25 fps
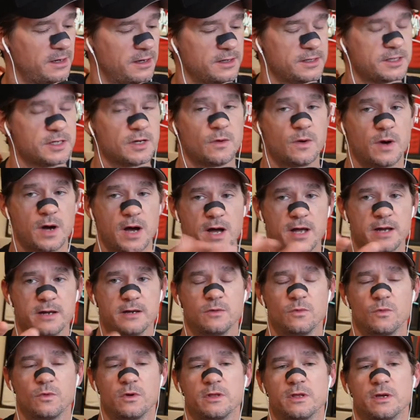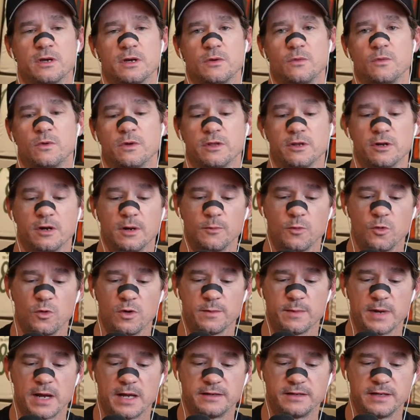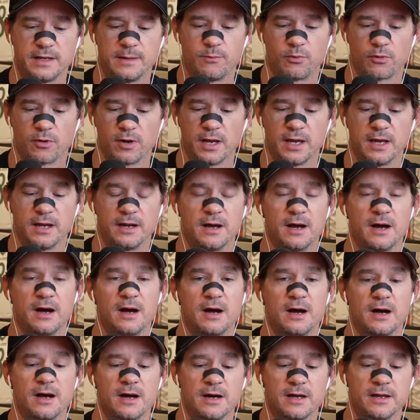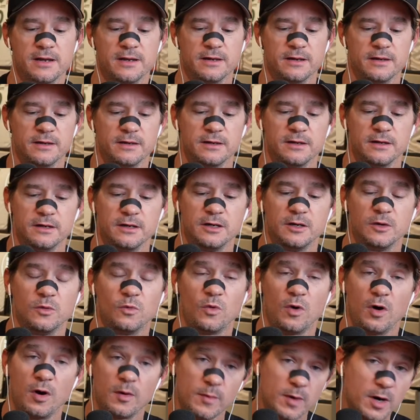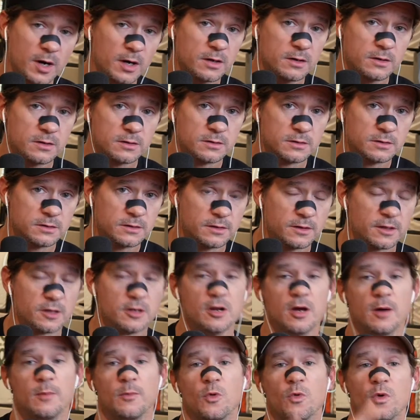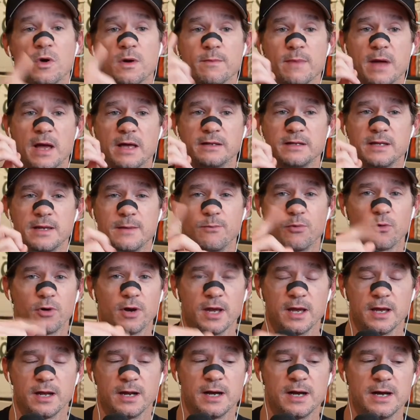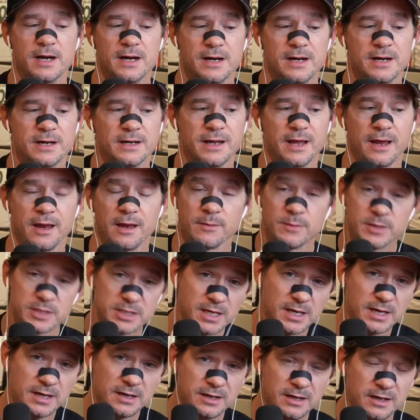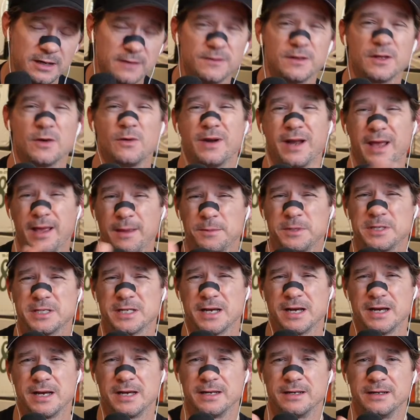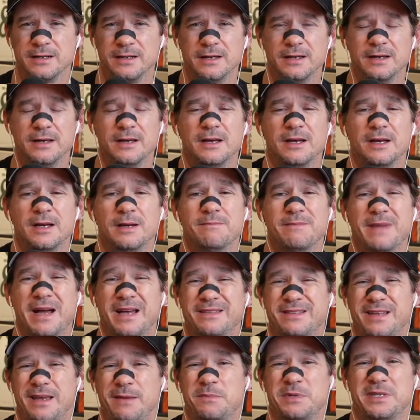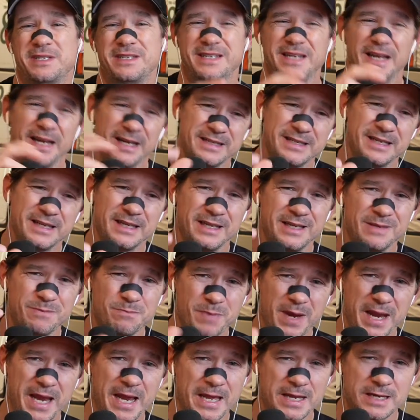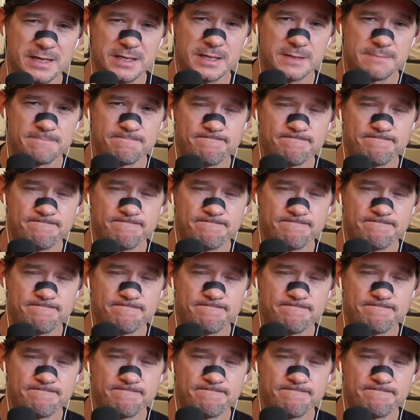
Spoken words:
we're the number one mouth tape brand on Walmart, the number one mouth tape brand on Amazon, even though on Amazon, mouth tape is technically banned.